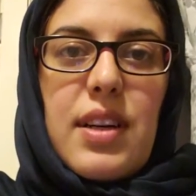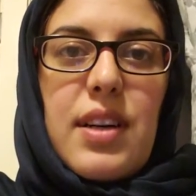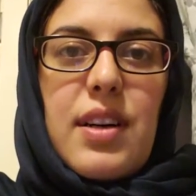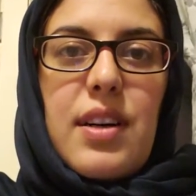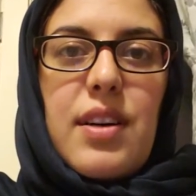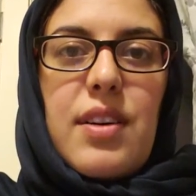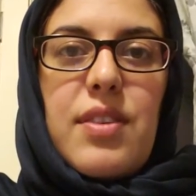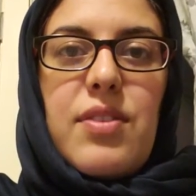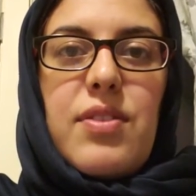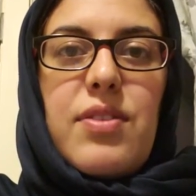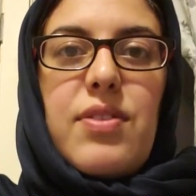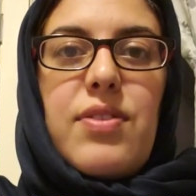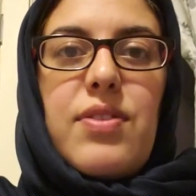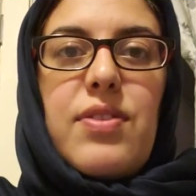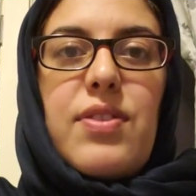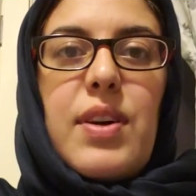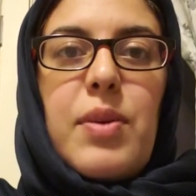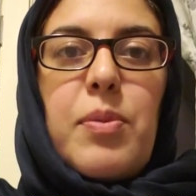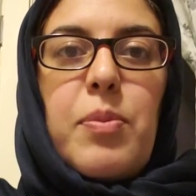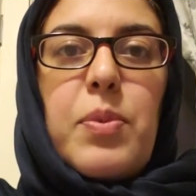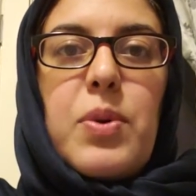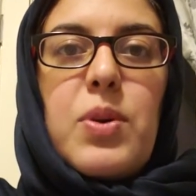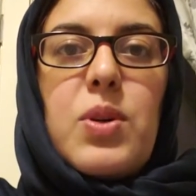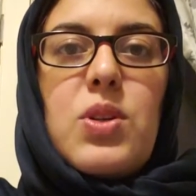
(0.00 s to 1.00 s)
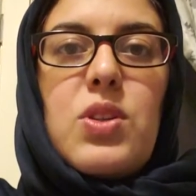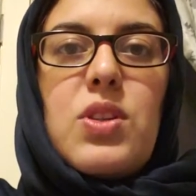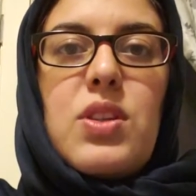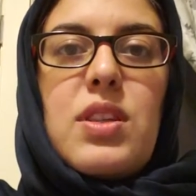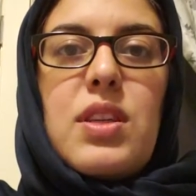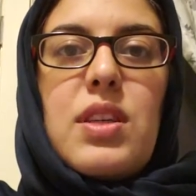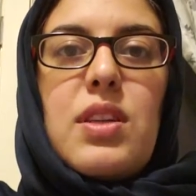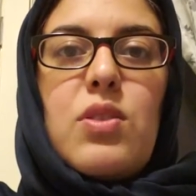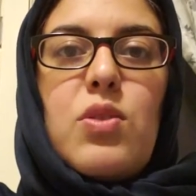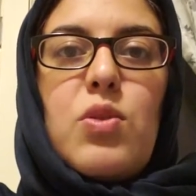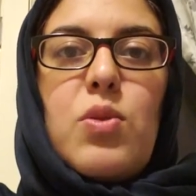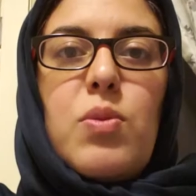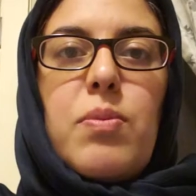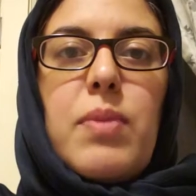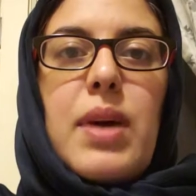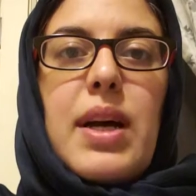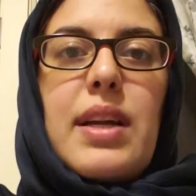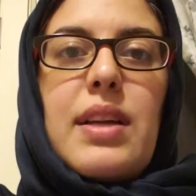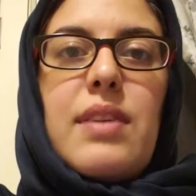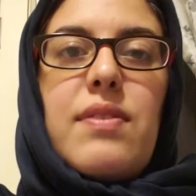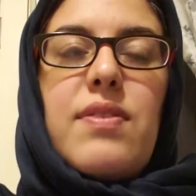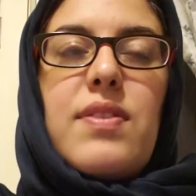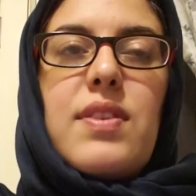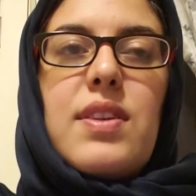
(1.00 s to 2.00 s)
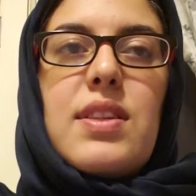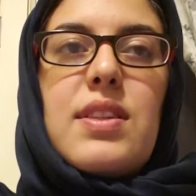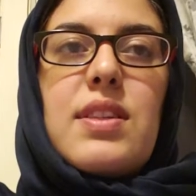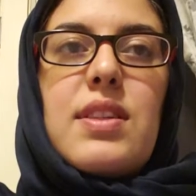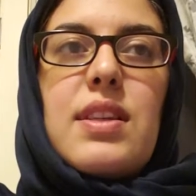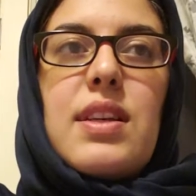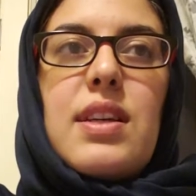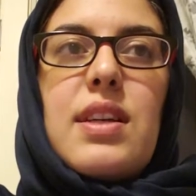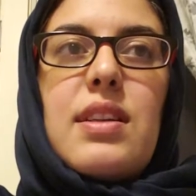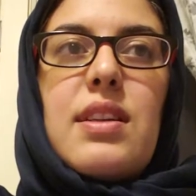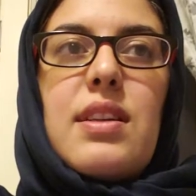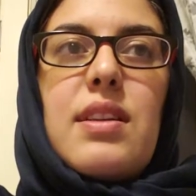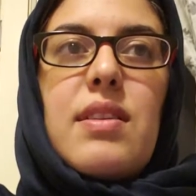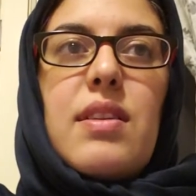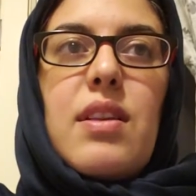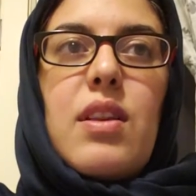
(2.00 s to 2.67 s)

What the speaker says: of a person who manifested